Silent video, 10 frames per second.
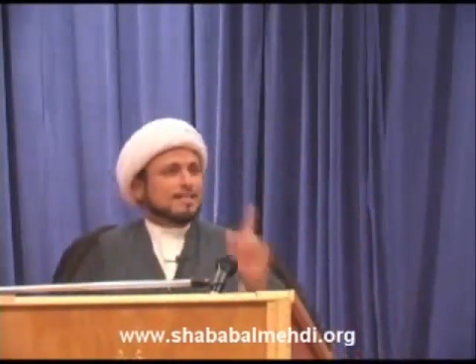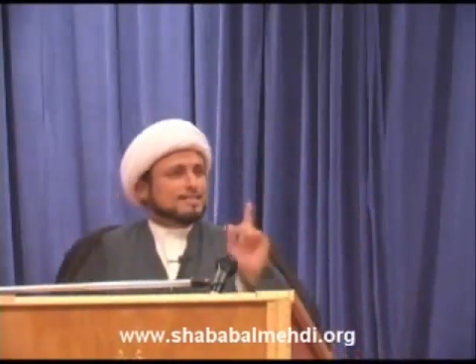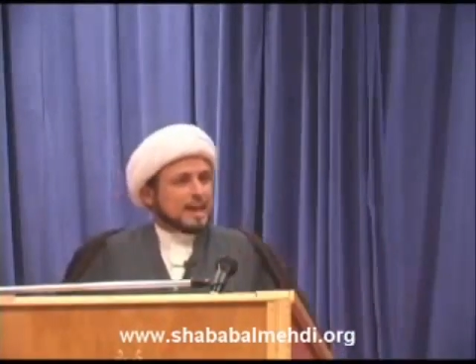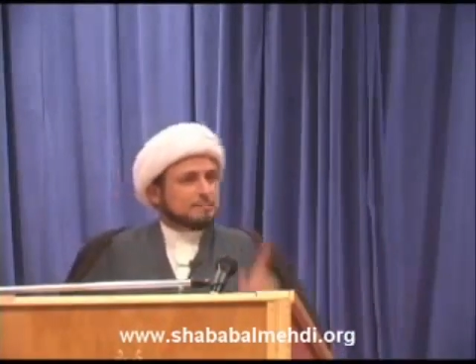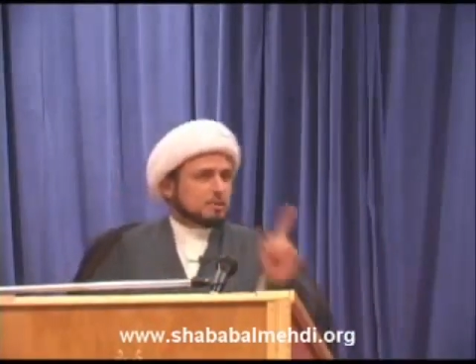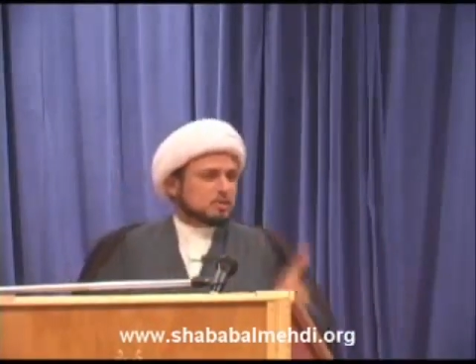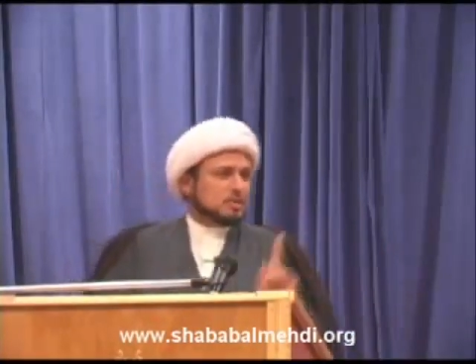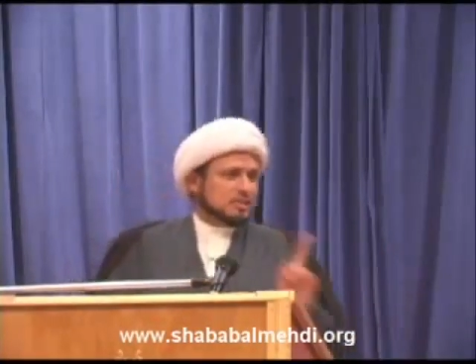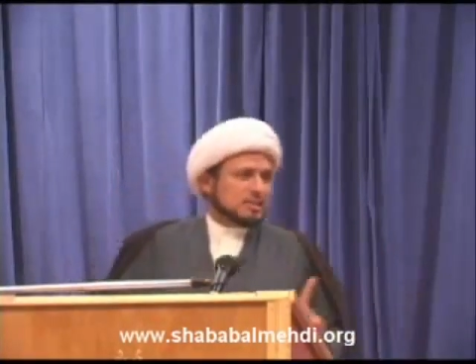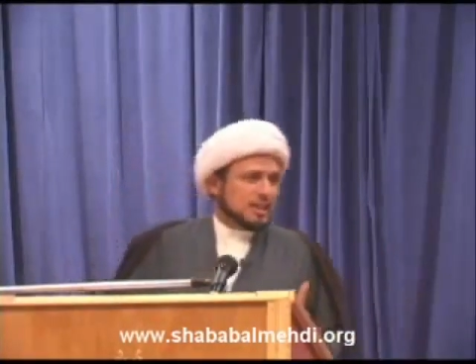That
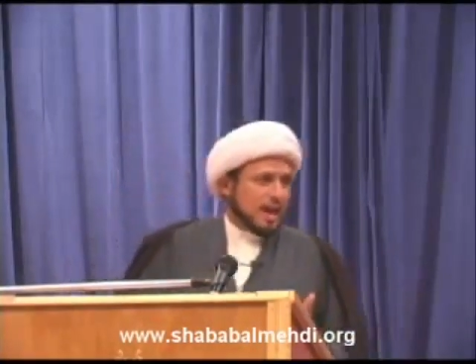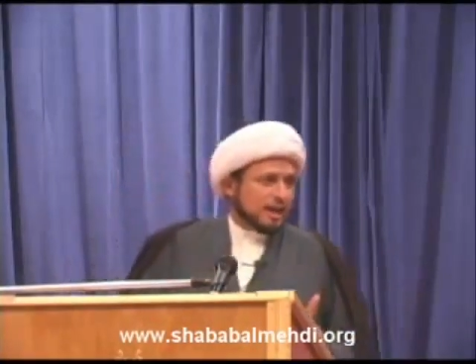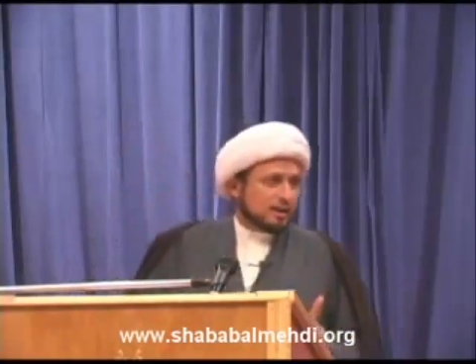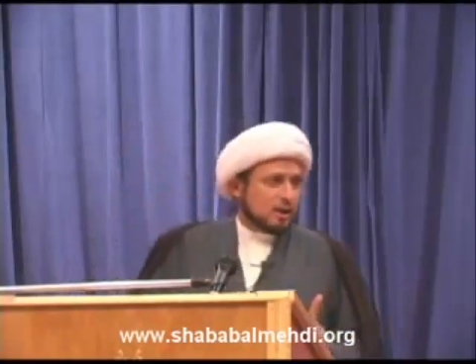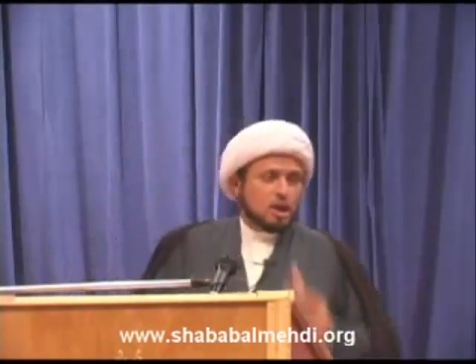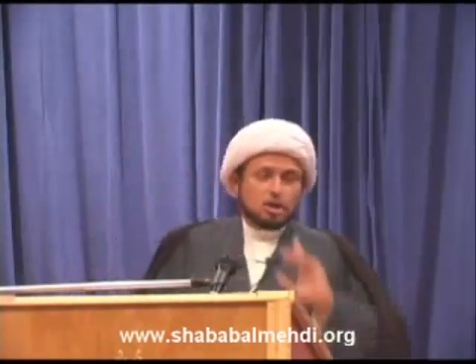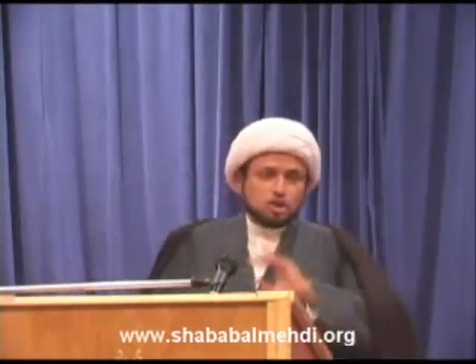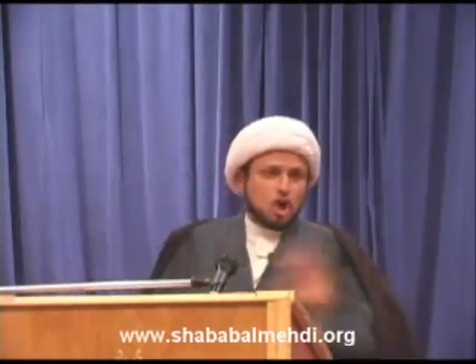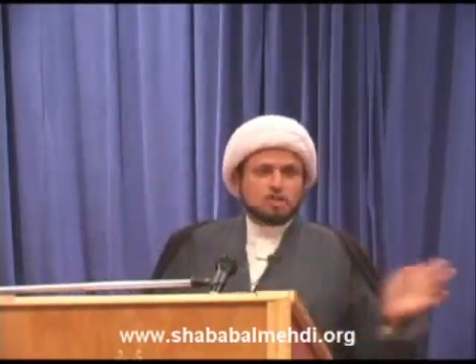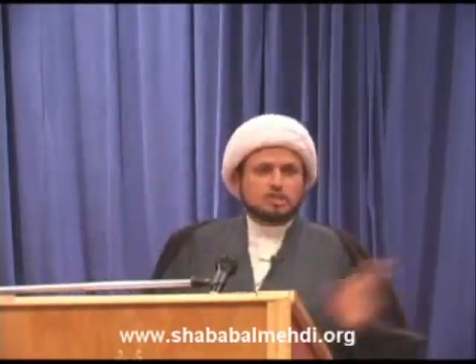person is the liar,
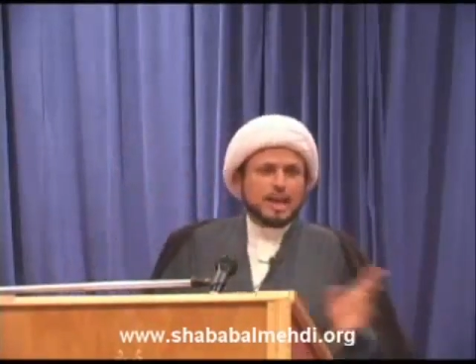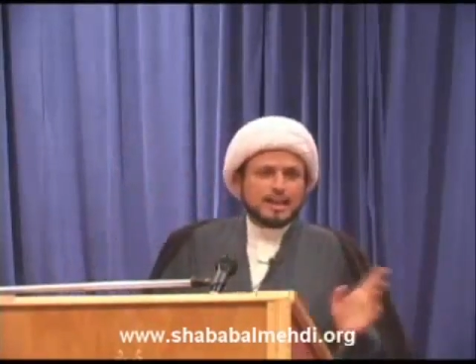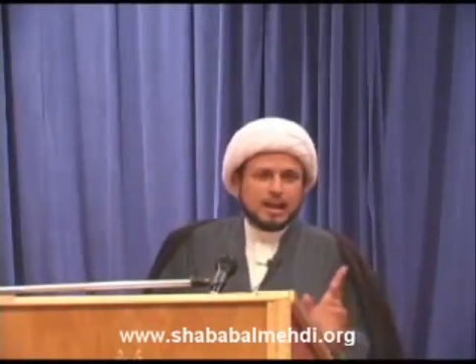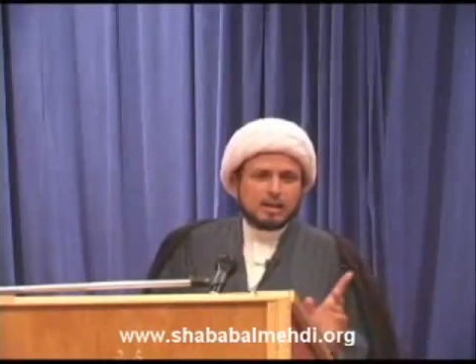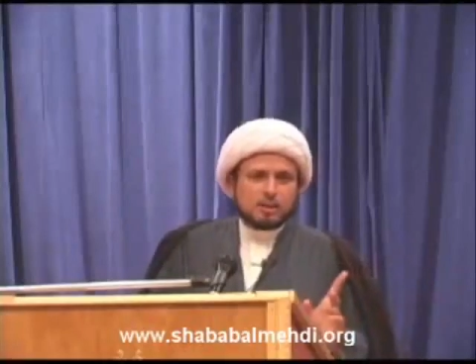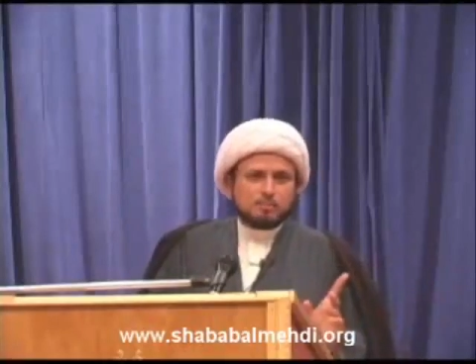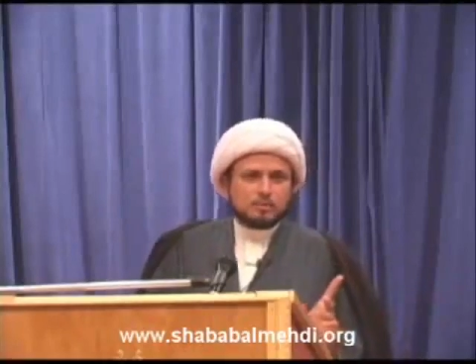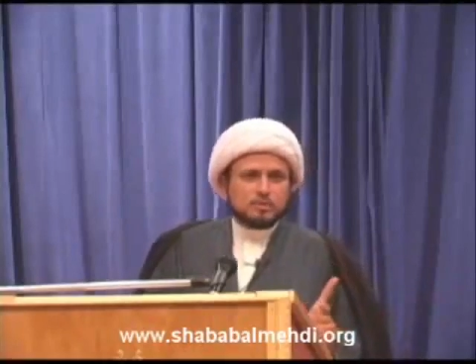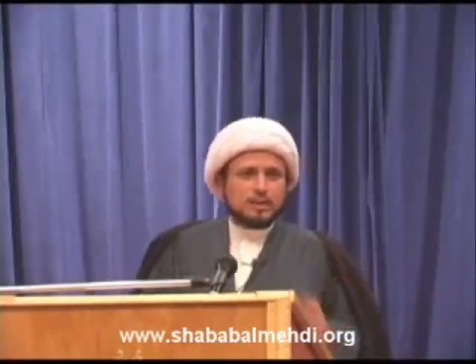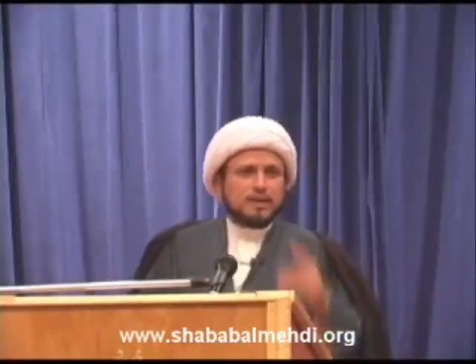not any other person.